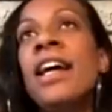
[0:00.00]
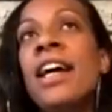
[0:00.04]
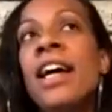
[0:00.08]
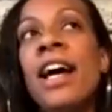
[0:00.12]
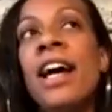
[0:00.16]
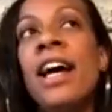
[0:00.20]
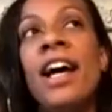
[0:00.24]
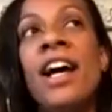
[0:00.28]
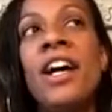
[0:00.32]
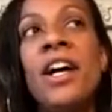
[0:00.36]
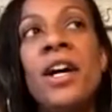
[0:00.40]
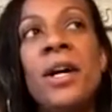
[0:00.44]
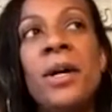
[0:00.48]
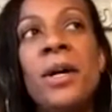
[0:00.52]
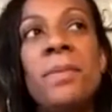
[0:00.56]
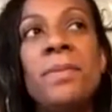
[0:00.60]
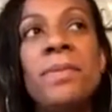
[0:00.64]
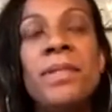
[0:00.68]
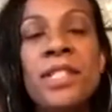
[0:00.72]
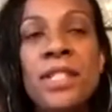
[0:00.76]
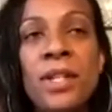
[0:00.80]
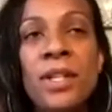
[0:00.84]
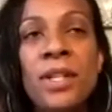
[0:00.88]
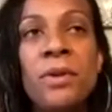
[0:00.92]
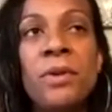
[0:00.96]
Um,
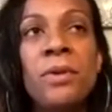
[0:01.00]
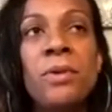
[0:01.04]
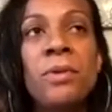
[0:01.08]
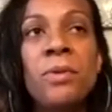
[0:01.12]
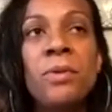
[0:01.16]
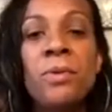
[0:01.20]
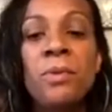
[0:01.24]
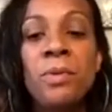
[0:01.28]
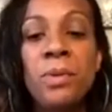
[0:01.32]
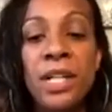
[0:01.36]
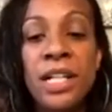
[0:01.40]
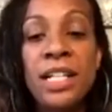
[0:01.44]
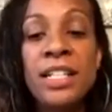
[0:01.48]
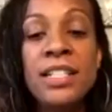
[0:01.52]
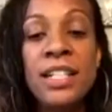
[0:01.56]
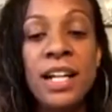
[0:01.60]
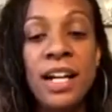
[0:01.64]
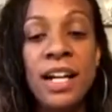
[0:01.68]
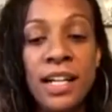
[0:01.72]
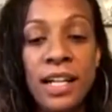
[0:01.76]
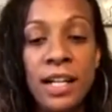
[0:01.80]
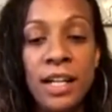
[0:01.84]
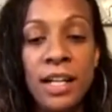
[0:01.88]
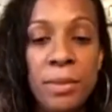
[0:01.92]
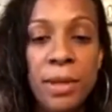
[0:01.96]
so we're
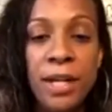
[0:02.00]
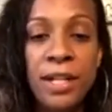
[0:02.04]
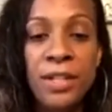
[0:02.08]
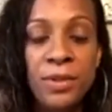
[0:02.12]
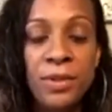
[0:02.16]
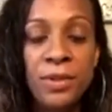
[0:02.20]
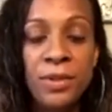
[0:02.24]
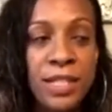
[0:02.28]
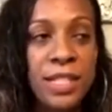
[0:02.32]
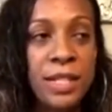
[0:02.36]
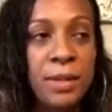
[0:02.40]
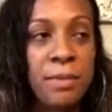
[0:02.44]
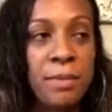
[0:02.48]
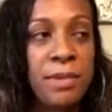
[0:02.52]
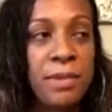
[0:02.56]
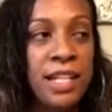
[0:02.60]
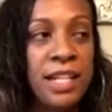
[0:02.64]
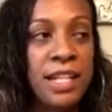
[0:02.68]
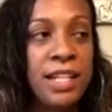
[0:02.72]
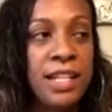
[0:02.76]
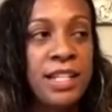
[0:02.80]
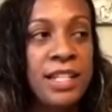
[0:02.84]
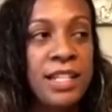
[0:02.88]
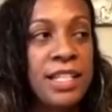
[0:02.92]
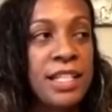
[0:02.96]
talking about doing something
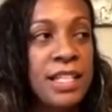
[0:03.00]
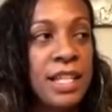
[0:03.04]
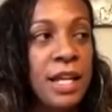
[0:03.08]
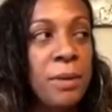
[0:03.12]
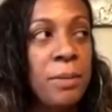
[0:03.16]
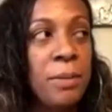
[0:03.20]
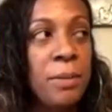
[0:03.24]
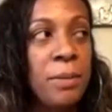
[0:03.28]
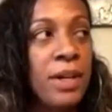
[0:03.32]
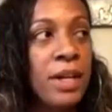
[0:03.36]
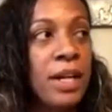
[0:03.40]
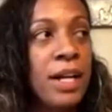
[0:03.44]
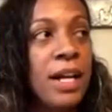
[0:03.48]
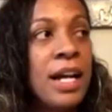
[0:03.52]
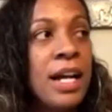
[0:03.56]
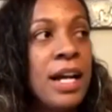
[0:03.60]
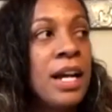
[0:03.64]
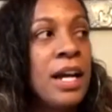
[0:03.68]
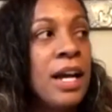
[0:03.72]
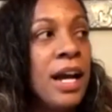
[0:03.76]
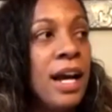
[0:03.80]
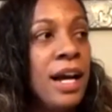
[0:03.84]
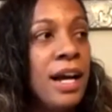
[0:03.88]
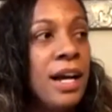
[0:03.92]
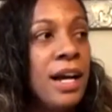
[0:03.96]
in the summer.
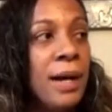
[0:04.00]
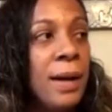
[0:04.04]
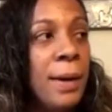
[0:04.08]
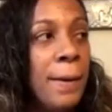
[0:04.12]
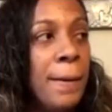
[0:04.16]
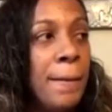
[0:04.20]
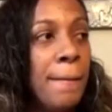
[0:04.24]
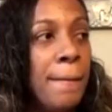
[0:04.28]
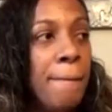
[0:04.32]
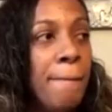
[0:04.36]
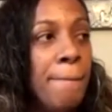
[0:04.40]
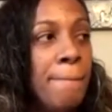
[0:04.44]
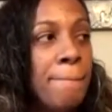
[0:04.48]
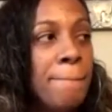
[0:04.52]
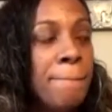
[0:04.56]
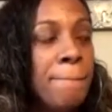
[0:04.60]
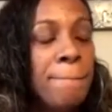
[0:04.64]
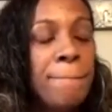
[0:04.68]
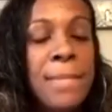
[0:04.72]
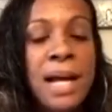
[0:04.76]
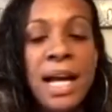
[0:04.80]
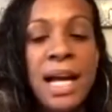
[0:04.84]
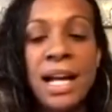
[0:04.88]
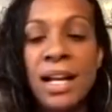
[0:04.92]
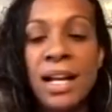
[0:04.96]
Um,
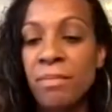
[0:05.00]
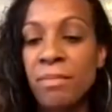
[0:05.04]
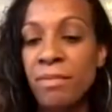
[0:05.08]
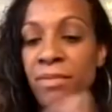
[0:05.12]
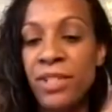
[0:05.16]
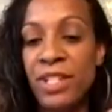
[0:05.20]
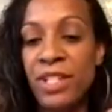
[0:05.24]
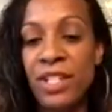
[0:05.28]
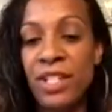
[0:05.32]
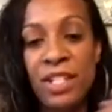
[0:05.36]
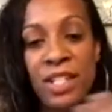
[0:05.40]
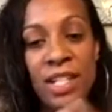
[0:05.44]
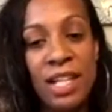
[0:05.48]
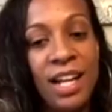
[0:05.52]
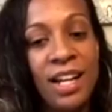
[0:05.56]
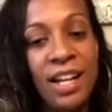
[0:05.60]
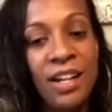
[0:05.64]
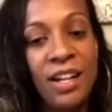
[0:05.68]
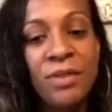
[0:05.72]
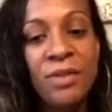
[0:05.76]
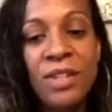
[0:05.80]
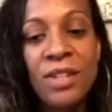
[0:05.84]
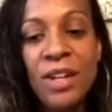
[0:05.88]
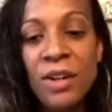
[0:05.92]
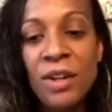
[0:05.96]
I, I
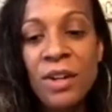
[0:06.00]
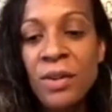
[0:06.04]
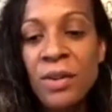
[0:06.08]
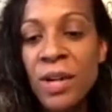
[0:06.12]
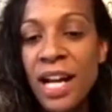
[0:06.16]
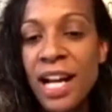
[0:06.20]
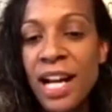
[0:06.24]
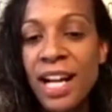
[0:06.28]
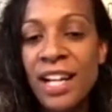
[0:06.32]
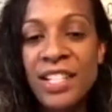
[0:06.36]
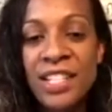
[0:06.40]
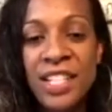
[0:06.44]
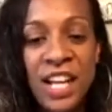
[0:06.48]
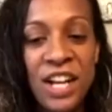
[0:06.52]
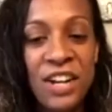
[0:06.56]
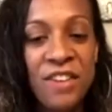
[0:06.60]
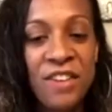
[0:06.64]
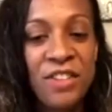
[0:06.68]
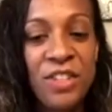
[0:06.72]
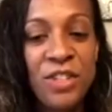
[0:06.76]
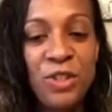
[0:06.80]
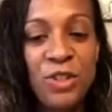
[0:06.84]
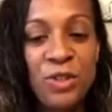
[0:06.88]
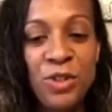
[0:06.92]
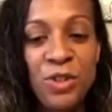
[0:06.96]
don't know outside of the
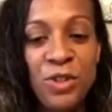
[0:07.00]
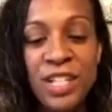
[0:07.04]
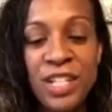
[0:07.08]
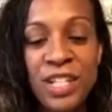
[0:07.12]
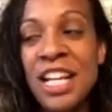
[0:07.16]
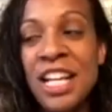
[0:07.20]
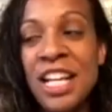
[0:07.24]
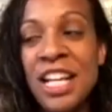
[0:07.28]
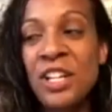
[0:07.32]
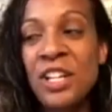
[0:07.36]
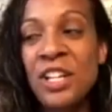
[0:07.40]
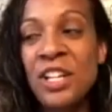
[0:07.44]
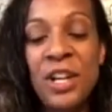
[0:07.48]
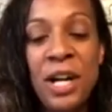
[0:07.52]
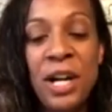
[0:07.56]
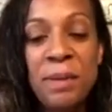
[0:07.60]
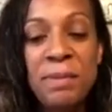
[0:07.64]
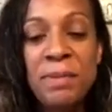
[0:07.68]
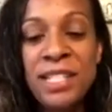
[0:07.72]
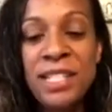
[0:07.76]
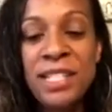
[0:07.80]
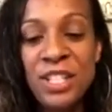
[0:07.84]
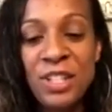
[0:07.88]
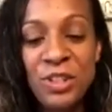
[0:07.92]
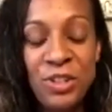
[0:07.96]
tri- you know I'm
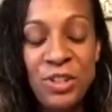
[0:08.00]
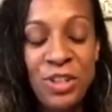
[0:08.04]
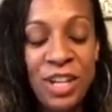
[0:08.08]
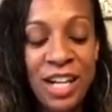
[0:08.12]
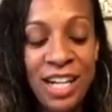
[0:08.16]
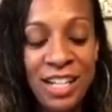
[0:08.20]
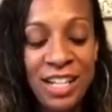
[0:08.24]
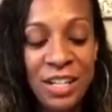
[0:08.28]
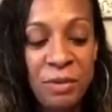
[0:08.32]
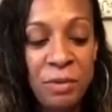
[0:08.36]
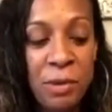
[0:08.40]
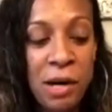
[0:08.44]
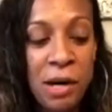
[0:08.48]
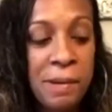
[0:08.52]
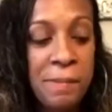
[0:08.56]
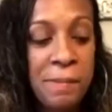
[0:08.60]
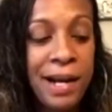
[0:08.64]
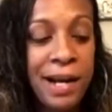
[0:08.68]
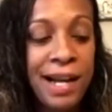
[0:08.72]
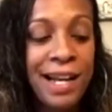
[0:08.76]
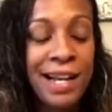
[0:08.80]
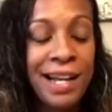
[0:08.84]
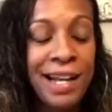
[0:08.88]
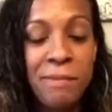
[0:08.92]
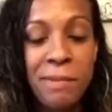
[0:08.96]
still trying to wrap my
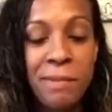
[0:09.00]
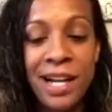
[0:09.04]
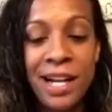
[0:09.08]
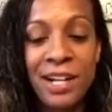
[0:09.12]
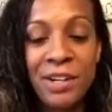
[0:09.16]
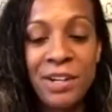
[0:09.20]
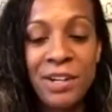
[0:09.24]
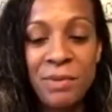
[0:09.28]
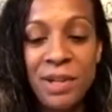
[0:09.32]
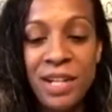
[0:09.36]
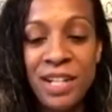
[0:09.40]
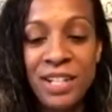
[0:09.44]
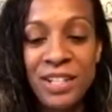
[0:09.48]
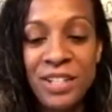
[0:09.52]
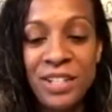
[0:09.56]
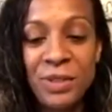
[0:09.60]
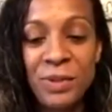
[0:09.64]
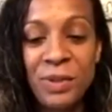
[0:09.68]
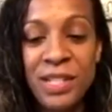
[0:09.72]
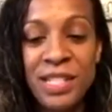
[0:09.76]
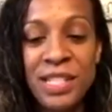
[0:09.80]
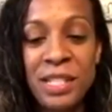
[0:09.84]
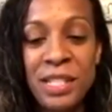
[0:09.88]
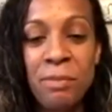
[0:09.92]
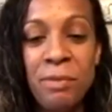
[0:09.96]
mind around doing
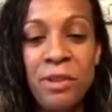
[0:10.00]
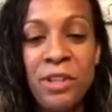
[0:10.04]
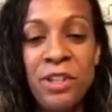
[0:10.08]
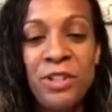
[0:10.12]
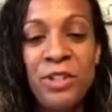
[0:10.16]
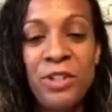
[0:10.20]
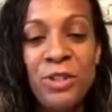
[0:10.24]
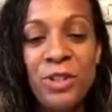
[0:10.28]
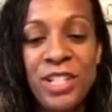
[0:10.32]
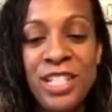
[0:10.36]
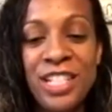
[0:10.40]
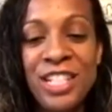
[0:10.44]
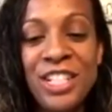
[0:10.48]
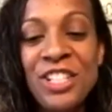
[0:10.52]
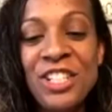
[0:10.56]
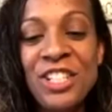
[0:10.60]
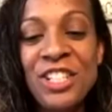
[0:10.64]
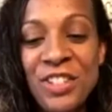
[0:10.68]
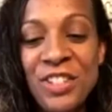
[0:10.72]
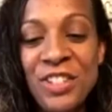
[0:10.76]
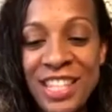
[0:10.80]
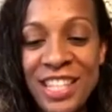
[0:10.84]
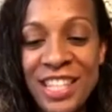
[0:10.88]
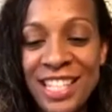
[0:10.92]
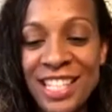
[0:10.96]
some of the traditional
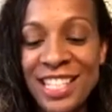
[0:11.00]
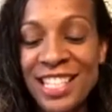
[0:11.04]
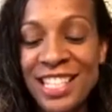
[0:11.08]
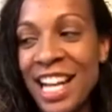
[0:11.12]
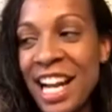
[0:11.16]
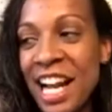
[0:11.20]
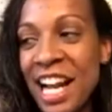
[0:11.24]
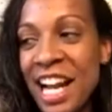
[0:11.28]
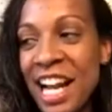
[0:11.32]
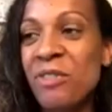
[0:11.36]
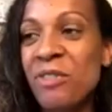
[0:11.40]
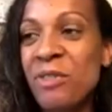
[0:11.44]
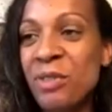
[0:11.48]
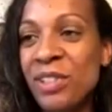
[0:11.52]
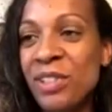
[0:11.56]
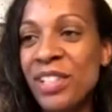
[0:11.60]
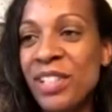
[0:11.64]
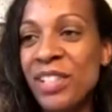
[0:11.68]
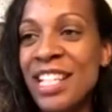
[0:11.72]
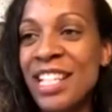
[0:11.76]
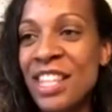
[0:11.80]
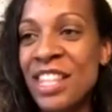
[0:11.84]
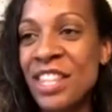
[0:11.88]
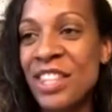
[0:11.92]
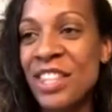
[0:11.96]
things that I haven't
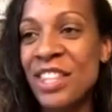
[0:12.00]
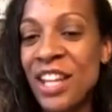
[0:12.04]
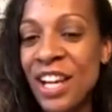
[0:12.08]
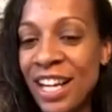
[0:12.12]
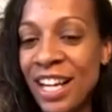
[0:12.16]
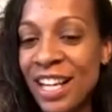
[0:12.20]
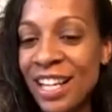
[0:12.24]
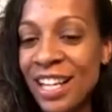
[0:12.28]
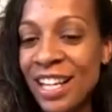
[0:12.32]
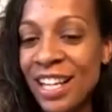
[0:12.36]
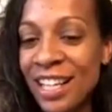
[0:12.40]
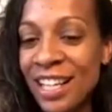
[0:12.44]
really thought